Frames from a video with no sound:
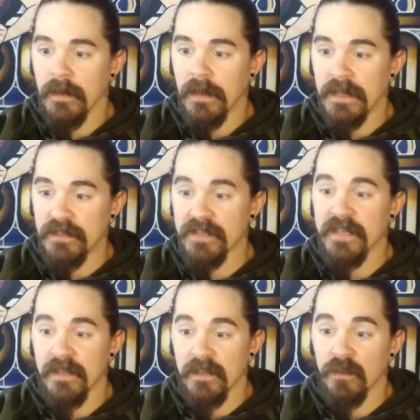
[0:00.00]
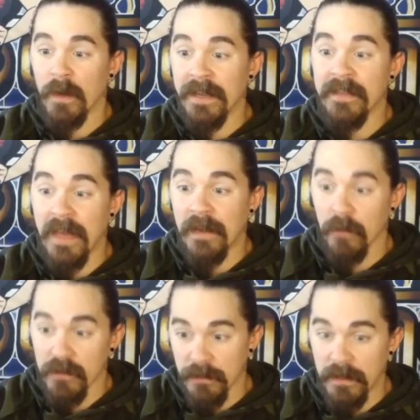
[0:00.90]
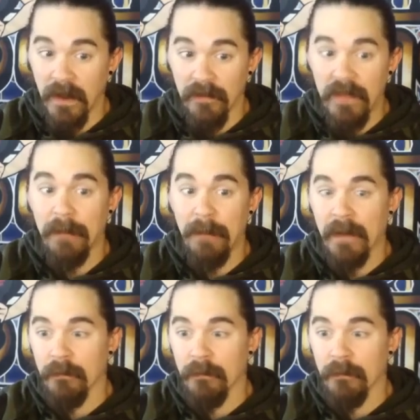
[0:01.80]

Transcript: It just hit the 20th anniversary of that battle